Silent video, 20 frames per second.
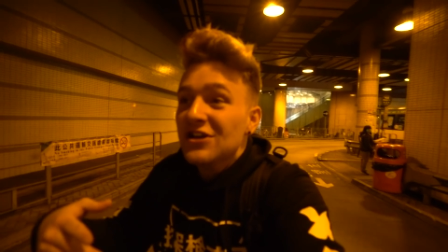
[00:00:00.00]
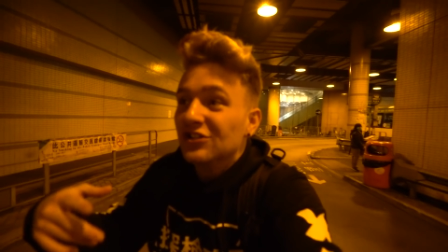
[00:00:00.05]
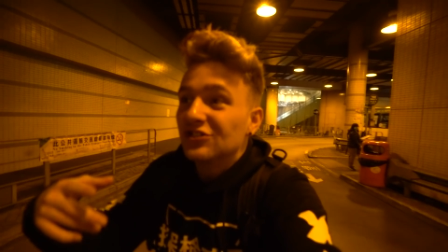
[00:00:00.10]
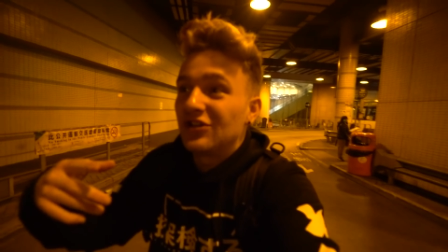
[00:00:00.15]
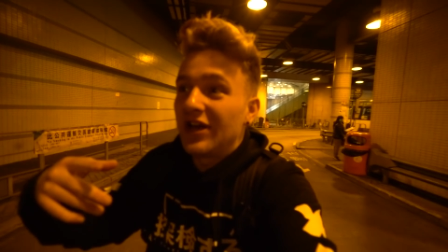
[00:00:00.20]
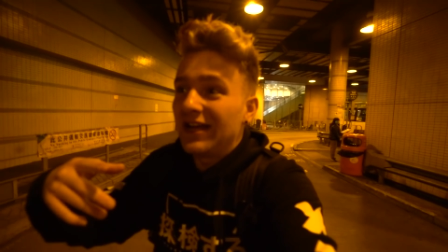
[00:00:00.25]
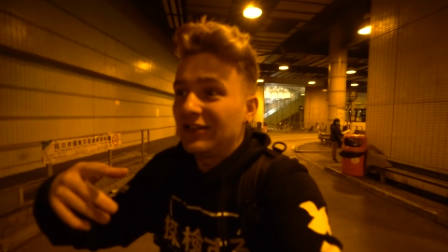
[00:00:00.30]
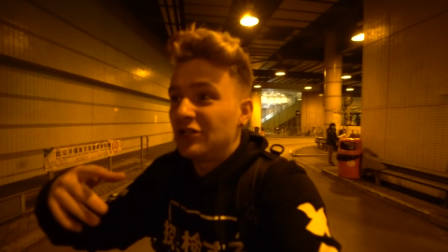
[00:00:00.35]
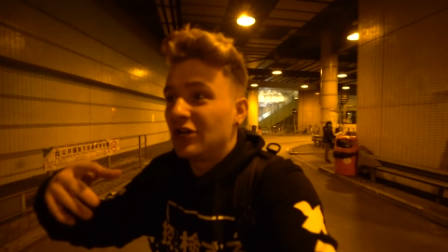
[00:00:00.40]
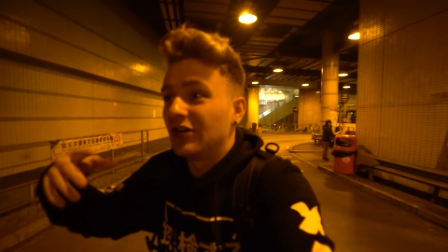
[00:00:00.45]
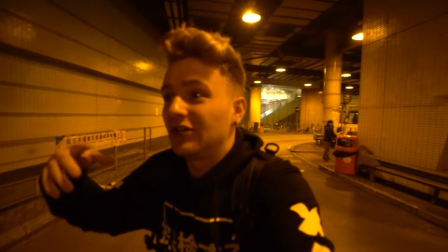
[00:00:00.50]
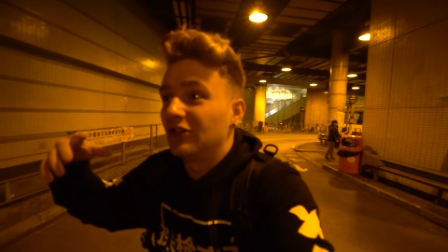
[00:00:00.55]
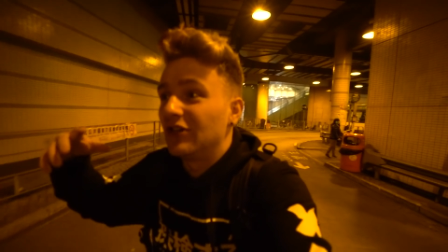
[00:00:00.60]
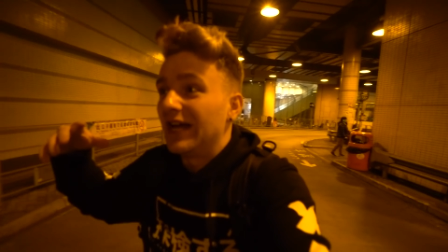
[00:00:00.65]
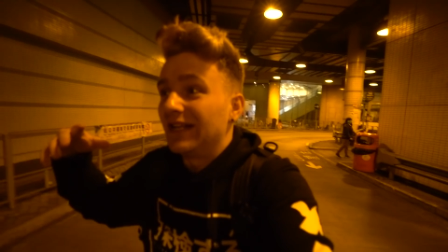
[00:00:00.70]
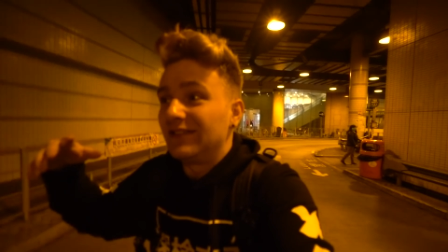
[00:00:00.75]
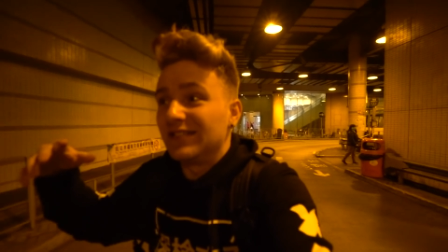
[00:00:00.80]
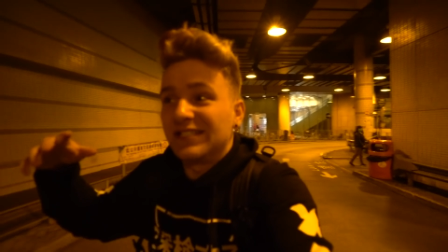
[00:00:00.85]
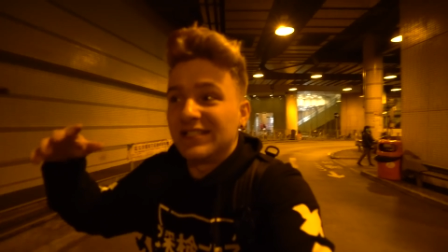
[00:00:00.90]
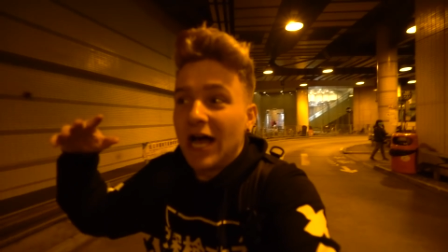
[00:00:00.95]
So I took
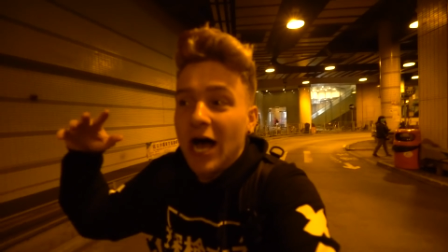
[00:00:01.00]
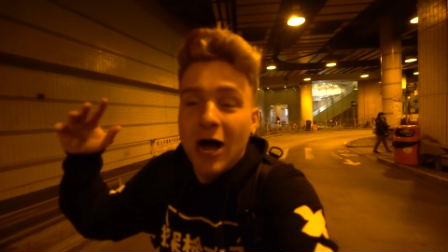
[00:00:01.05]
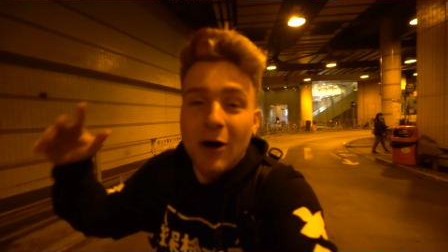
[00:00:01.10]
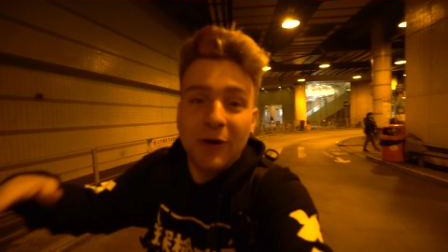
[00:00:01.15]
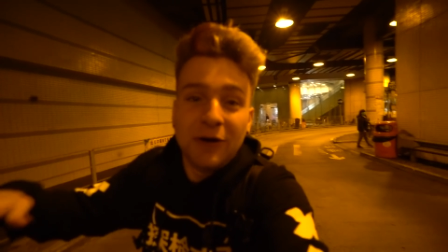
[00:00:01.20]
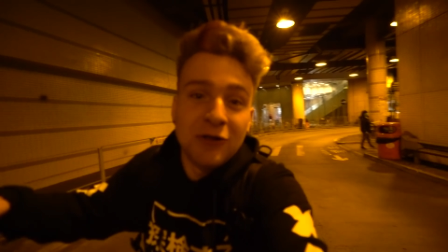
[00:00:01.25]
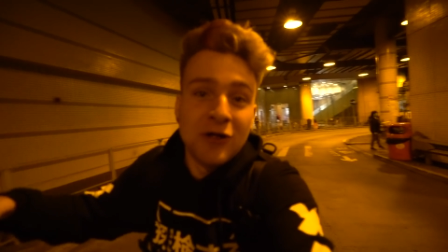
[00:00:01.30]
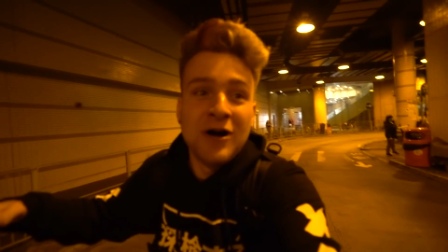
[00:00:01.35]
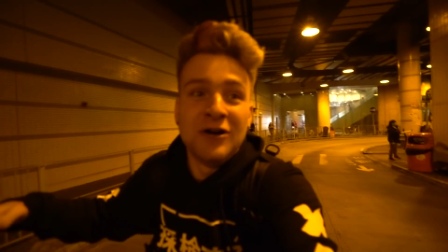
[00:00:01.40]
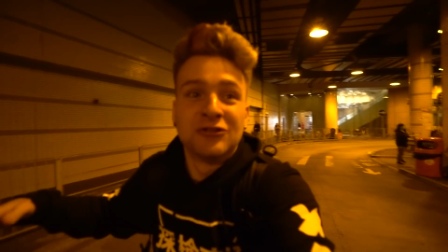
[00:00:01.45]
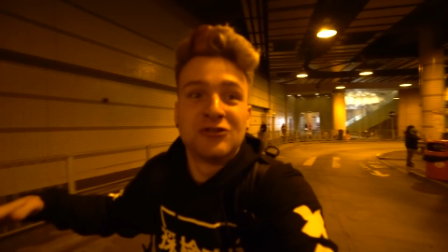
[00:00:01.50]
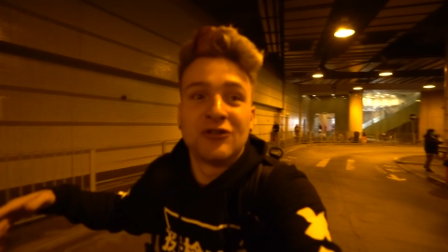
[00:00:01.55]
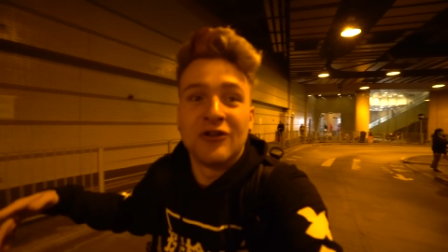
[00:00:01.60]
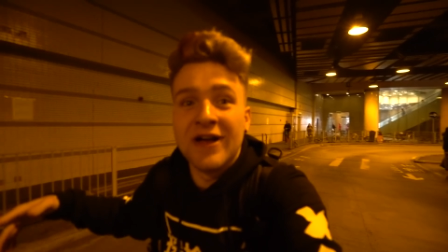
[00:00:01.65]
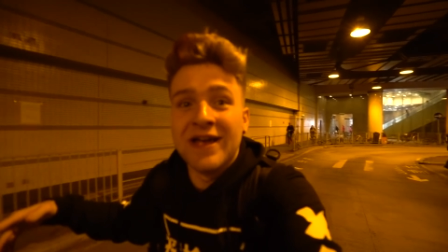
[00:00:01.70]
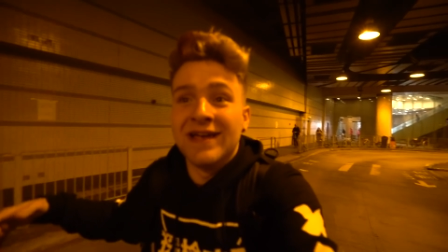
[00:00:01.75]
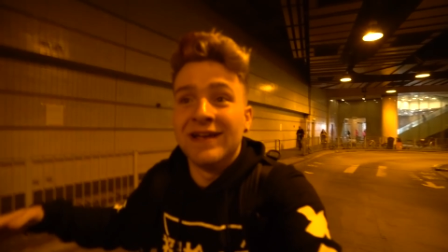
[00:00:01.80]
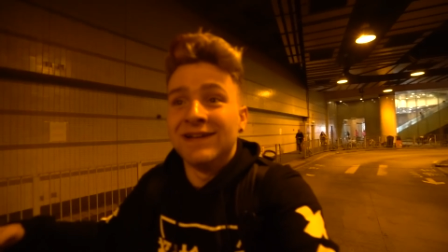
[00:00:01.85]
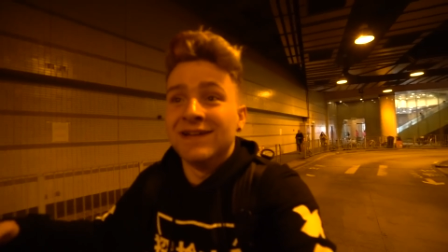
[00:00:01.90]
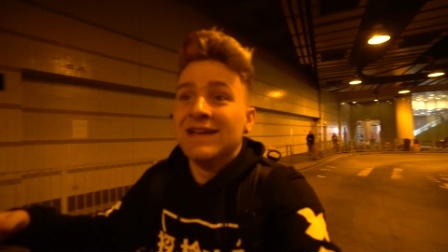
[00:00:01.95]
like this hour-long
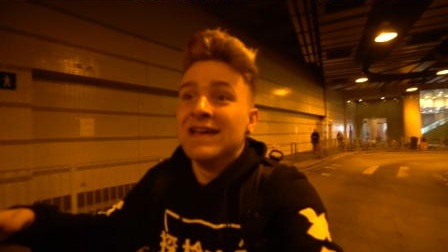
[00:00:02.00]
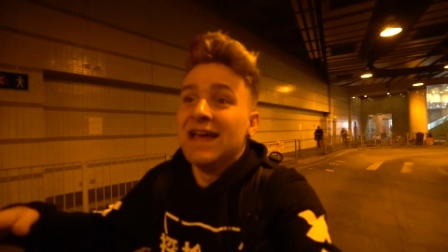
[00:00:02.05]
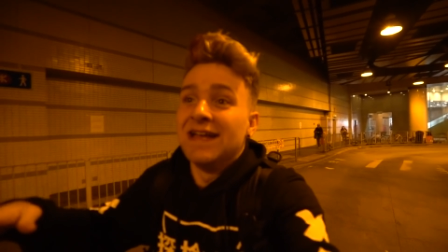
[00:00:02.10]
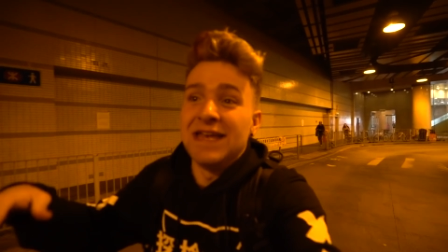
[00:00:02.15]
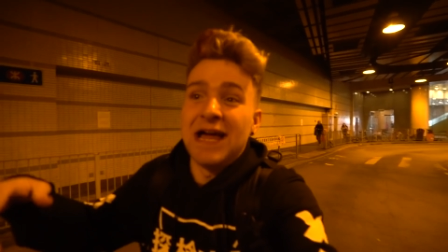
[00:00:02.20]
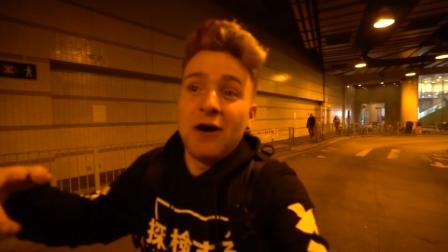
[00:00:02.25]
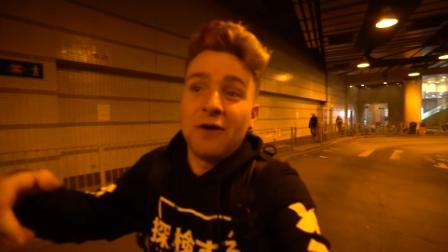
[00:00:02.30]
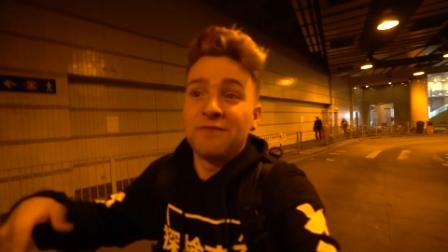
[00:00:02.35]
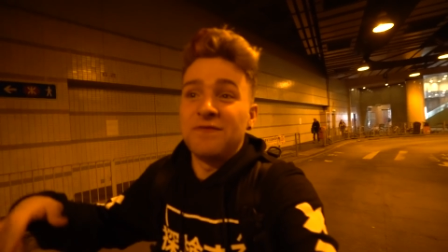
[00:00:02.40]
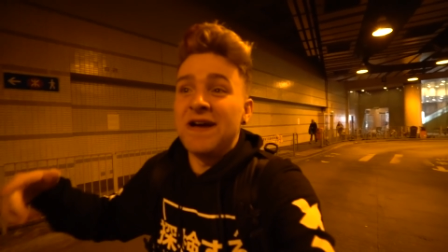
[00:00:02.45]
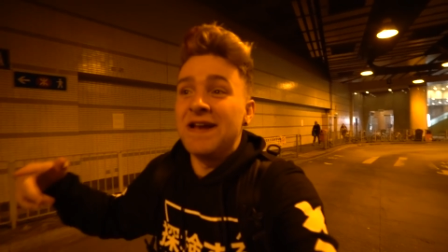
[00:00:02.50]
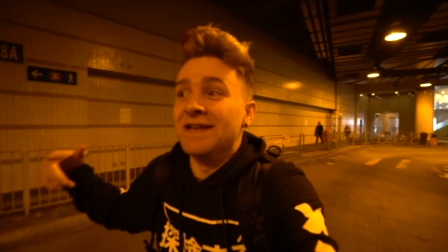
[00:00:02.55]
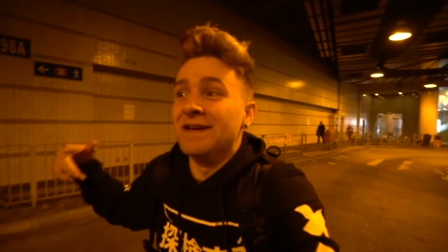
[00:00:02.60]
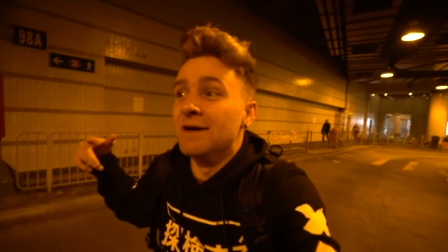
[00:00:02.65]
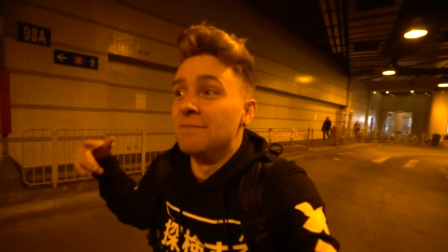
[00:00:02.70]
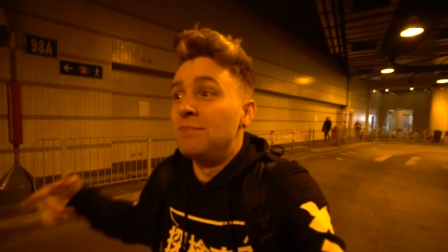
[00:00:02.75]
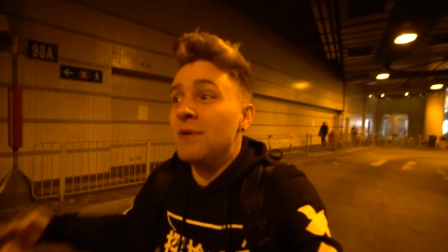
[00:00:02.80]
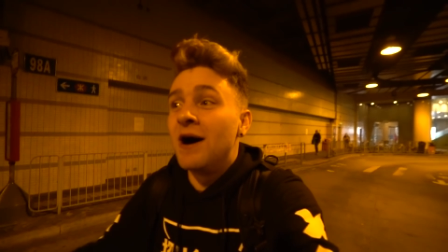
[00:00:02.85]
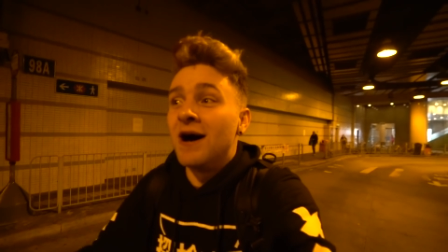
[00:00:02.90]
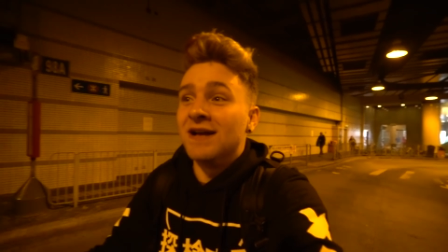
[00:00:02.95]
train, now finding
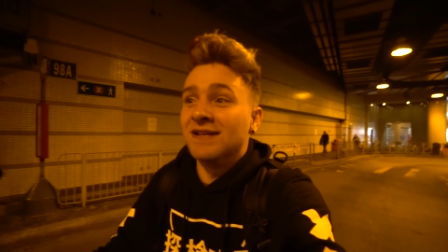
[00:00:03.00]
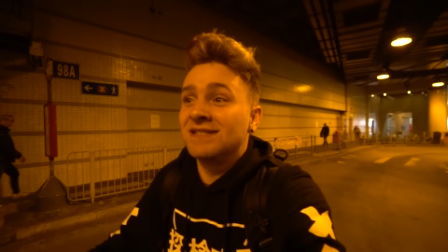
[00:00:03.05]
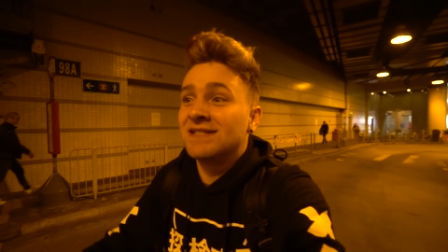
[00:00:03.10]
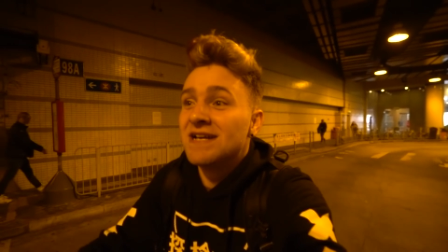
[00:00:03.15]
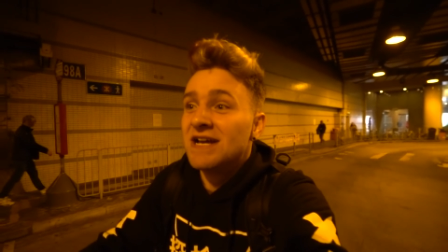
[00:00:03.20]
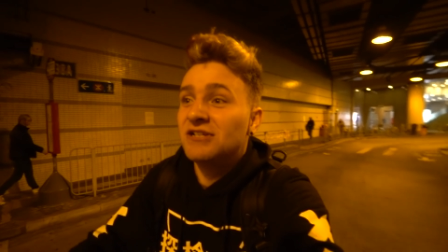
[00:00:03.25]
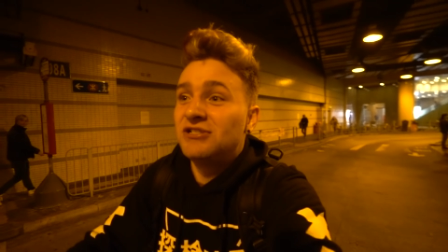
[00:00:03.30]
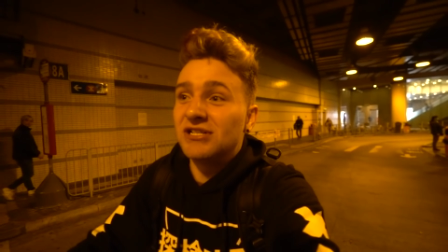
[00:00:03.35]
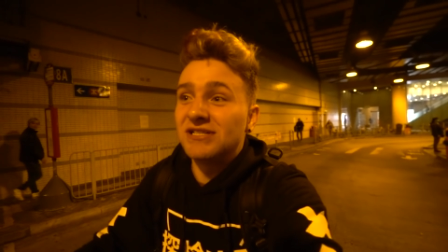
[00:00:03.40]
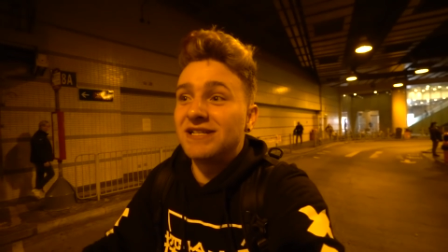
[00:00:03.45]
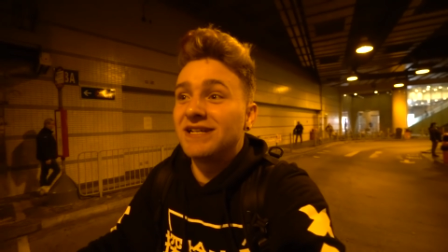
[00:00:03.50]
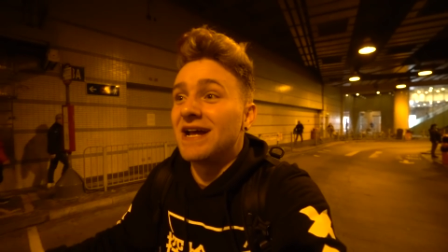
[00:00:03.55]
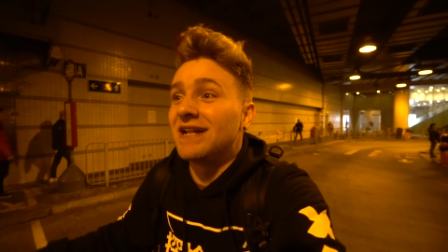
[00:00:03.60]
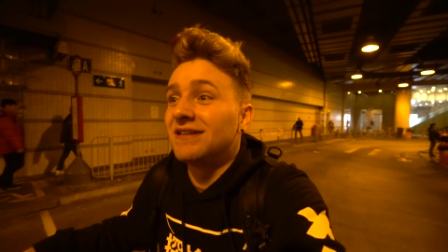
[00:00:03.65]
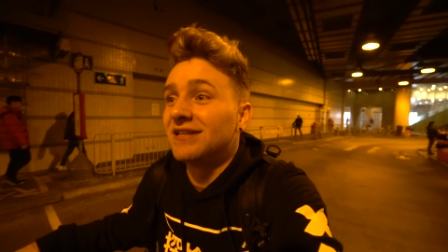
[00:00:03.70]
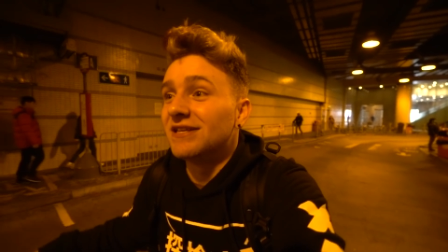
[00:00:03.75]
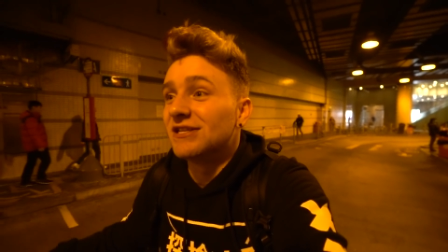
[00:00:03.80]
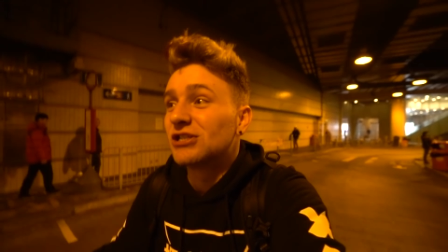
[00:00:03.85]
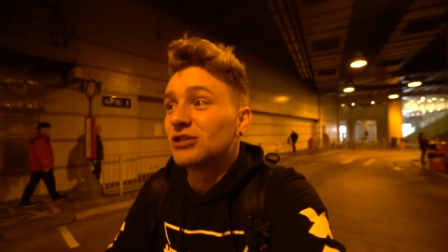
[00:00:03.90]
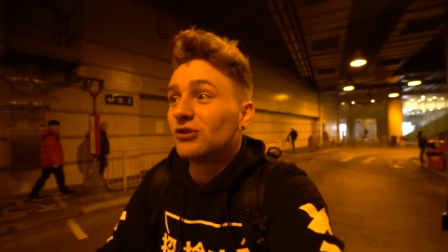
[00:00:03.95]
a bus just to
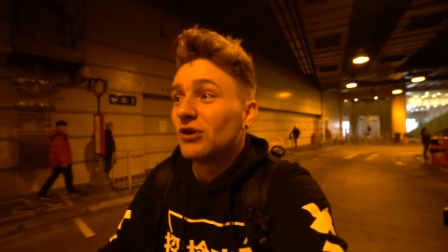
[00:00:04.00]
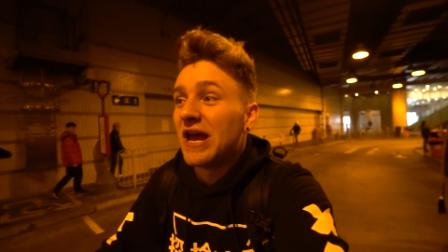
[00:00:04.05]
get to this